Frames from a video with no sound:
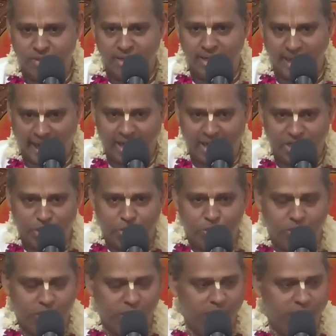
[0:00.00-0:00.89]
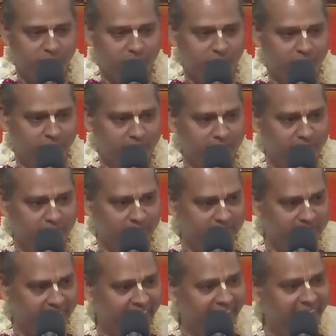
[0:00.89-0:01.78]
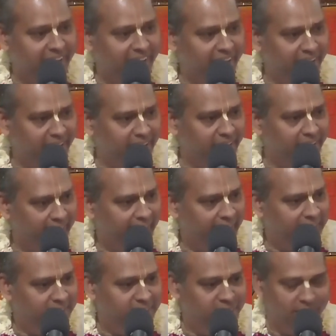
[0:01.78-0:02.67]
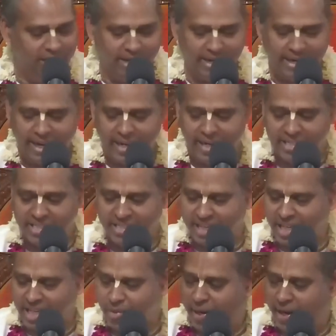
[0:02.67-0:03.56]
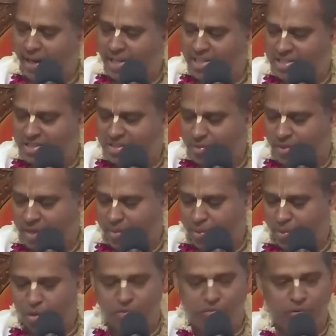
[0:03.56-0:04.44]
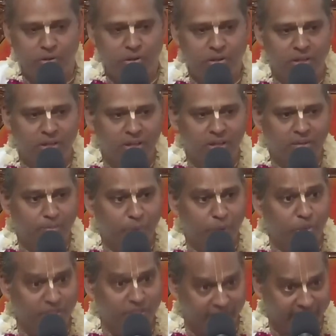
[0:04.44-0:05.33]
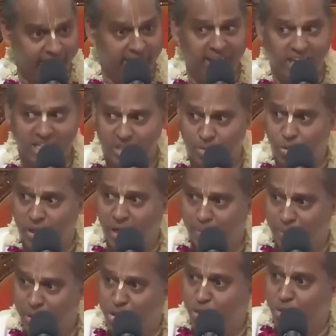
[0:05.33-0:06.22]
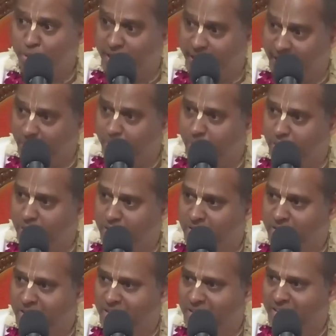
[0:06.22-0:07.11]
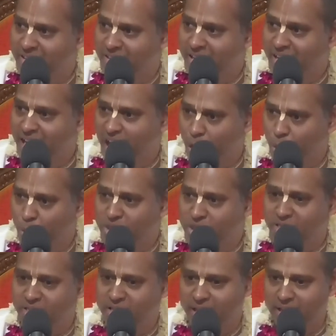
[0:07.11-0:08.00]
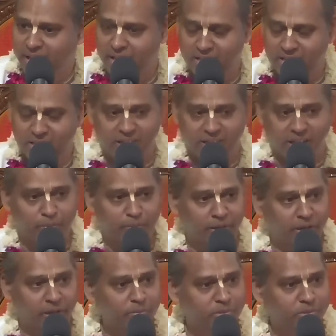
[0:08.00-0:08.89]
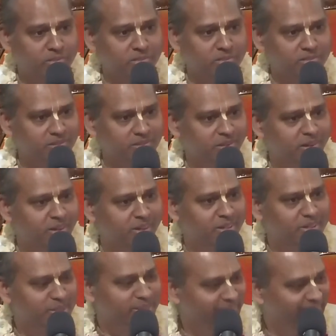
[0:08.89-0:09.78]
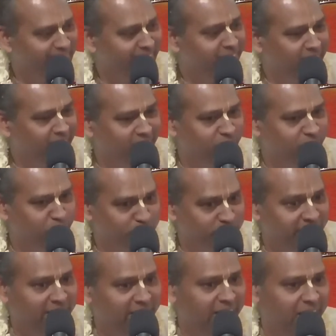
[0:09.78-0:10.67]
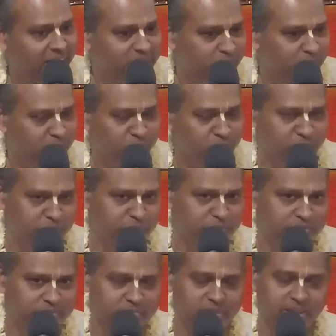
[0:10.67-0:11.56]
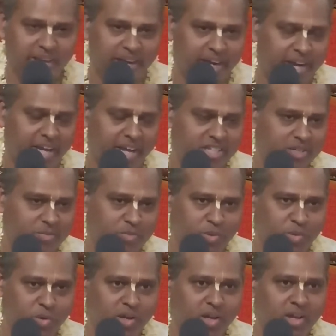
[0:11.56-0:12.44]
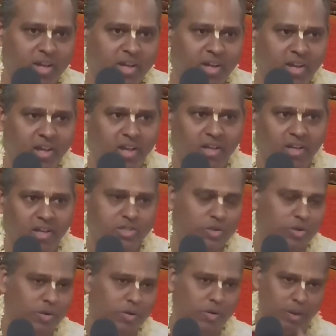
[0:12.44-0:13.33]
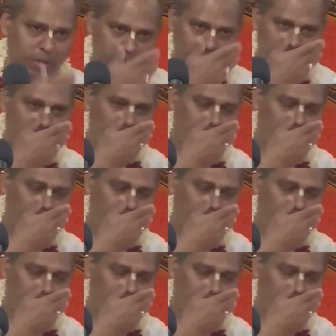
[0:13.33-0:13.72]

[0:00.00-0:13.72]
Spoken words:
It adds to the saintly, the adjective adds very beautiful, because Hiranyakashipu happens to be a demon. And how is it that his son becomes saintly? The saintly son of Hiranyakashipu. So,